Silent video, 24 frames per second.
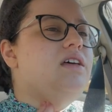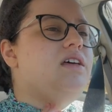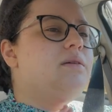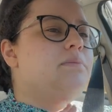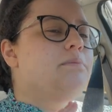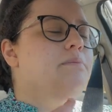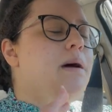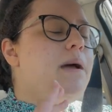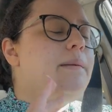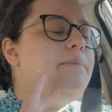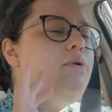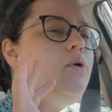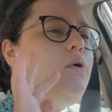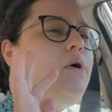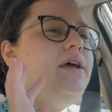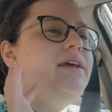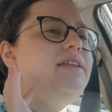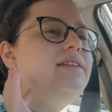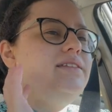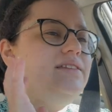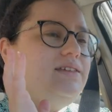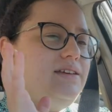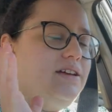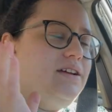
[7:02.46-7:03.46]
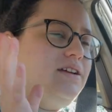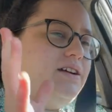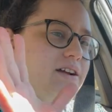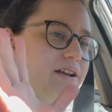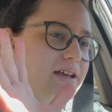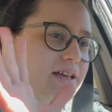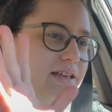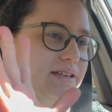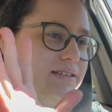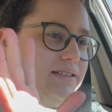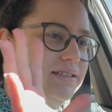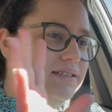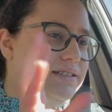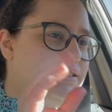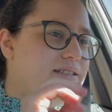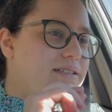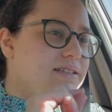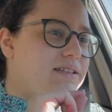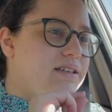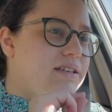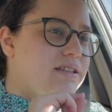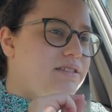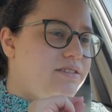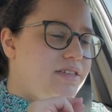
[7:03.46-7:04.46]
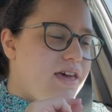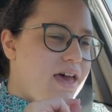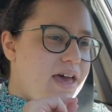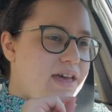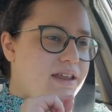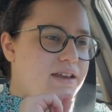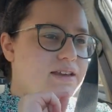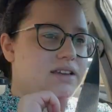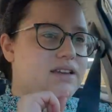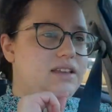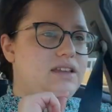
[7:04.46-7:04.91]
my point here is that